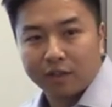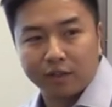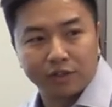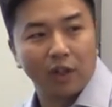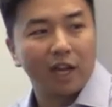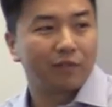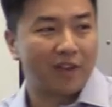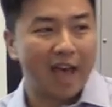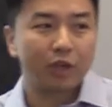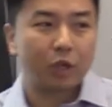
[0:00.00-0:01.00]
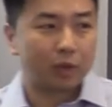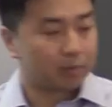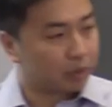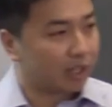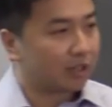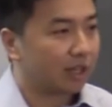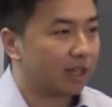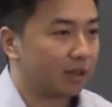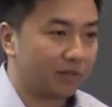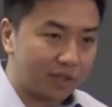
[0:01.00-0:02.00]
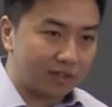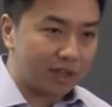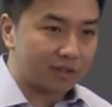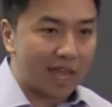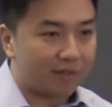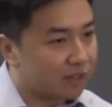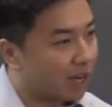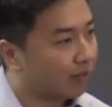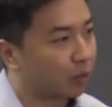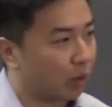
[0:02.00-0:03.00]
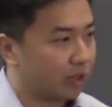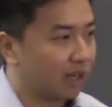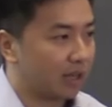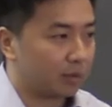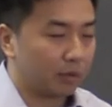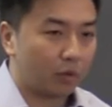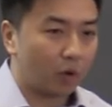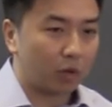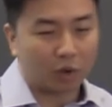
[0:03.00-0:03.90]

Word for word: there's a lot of value in bringing together VCs that have never worked together before,